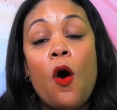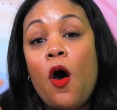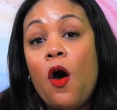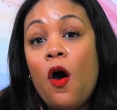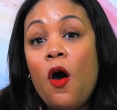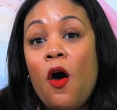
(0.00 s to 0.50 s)

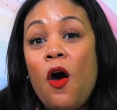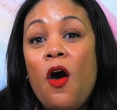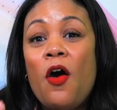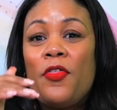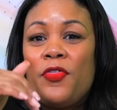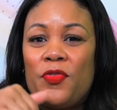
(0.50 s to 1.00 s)

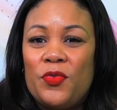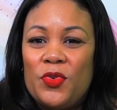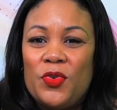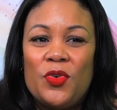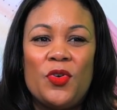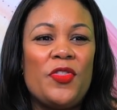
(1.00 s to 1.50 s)
all
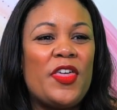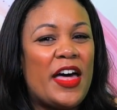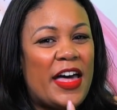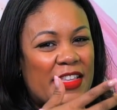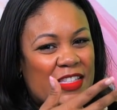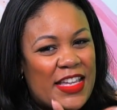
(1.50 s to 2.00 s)
through
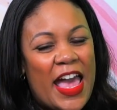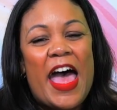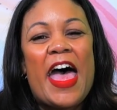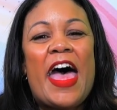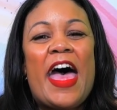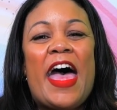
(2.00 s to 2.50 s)
the
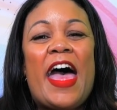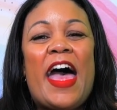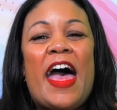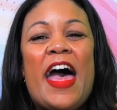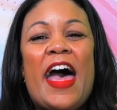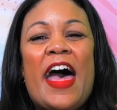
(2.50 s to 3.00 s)

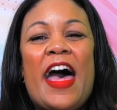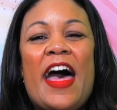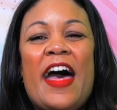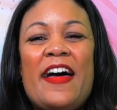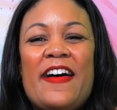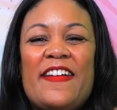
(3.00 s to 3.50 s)

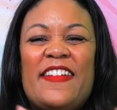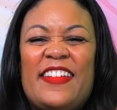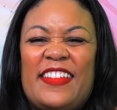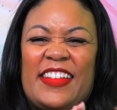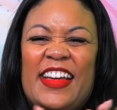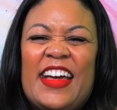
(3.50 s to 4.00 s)
town.